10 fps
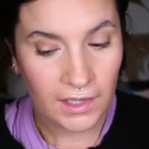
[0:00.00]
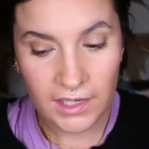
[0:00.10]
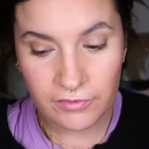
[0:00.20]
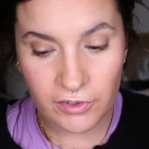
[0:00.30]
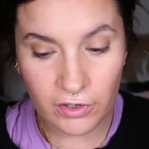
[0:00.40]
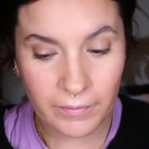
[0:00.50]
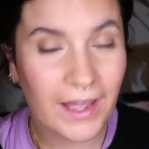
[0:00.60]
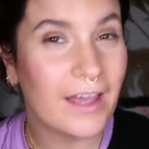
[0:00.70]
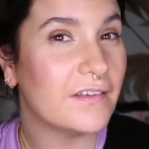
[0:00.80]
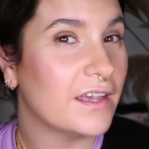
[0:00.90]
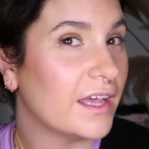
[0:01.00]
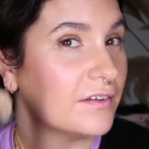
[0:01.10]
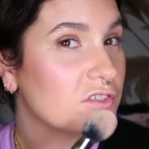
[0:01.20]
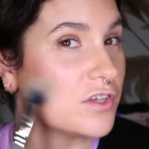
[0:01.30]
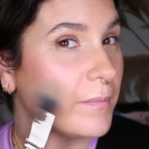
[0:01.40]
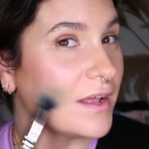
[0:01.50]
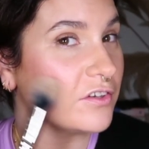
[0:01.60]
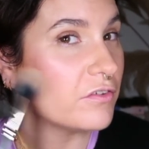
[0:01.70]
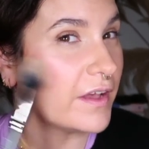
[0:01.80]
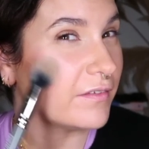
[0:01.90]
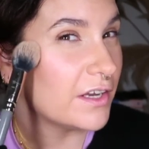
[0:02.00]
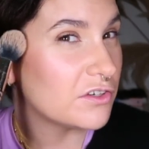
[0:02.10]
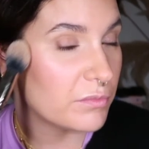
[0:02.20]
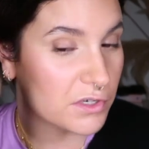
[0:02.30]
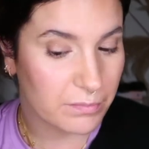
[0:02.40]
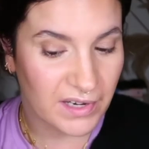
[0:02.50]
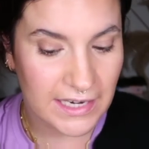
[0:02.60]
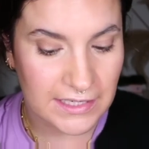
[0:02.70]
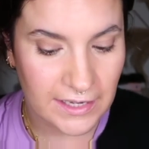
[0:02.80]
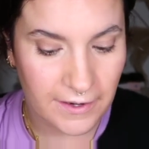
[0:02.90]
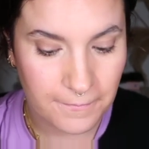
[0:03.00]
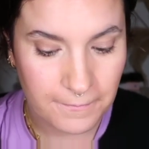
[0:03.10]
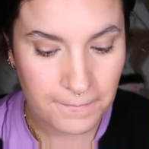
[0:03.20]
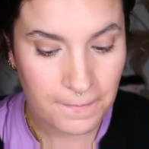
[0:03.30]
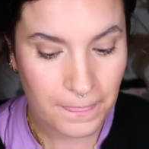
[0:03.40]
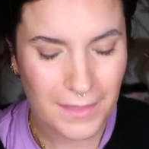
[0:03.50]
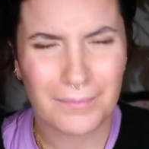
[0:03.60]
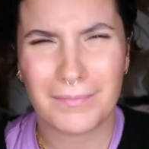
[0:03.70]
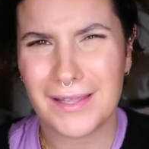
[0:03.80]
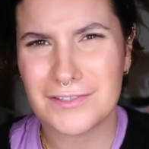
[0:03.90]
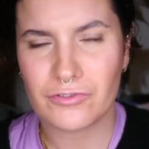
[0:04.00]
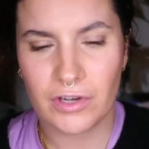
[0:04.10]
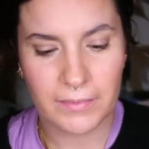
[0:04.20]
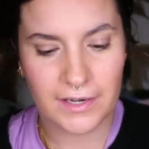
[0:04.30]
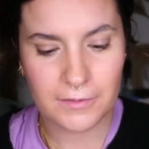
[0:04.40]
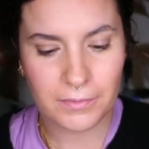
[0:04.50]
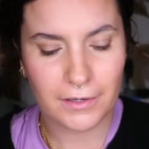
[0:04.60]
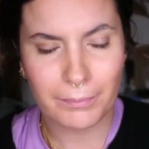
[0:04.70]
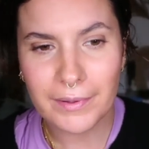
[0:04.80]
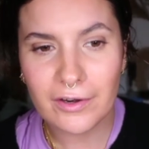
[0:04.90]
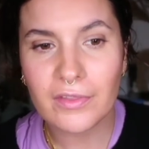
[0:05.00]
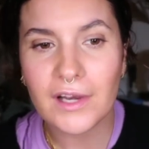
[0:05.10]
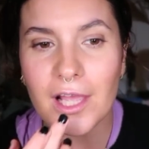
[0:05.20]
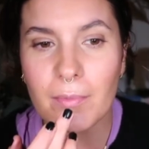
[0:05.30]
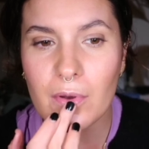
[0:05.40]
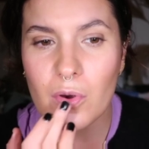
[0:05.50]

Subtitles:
If you've gone a bit heavy again, just go back to your foundation brush, blend it in. That's dreamy. Let's put a bit on the lip.